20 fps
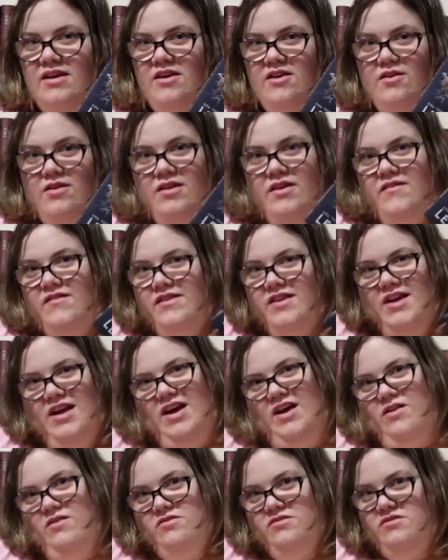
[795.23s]
you live in a
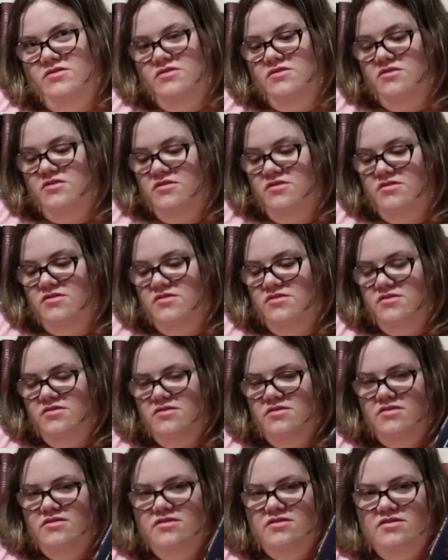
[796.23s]
house.
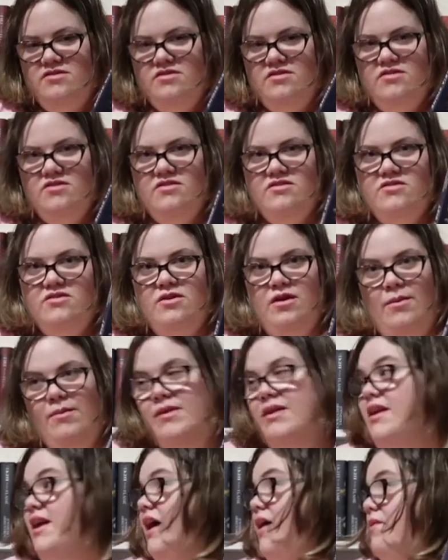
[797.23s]
So I'm
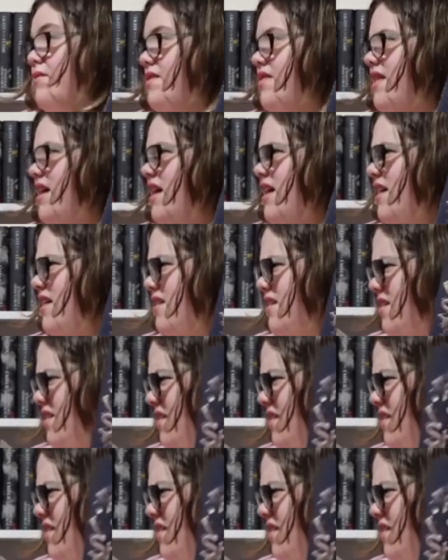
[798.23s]
going to count that.